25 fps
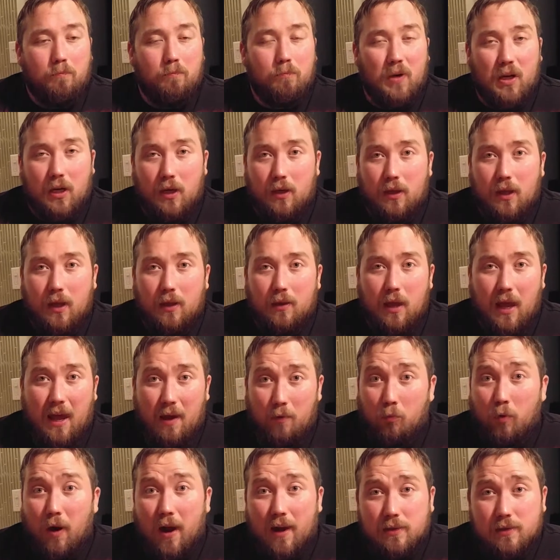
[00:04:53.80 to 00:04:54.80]
meaning that
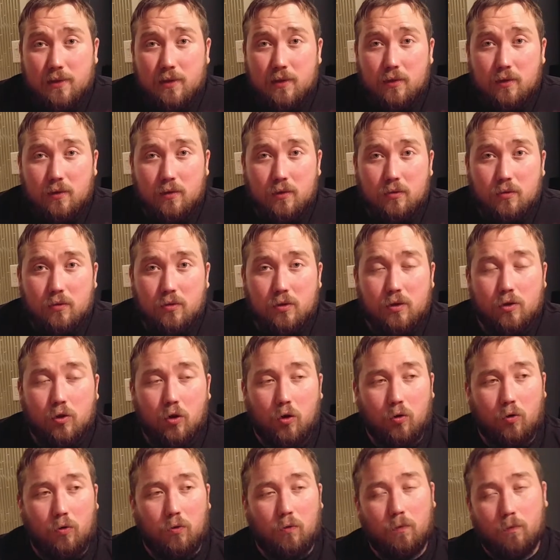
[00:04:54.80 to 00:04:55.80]
at rest.
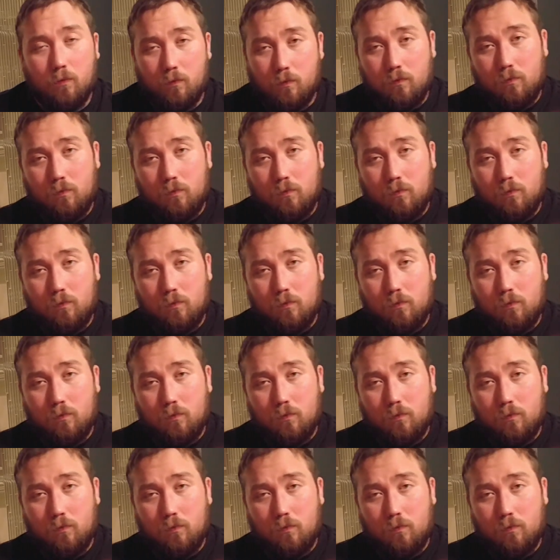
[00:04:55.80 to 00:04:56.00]
So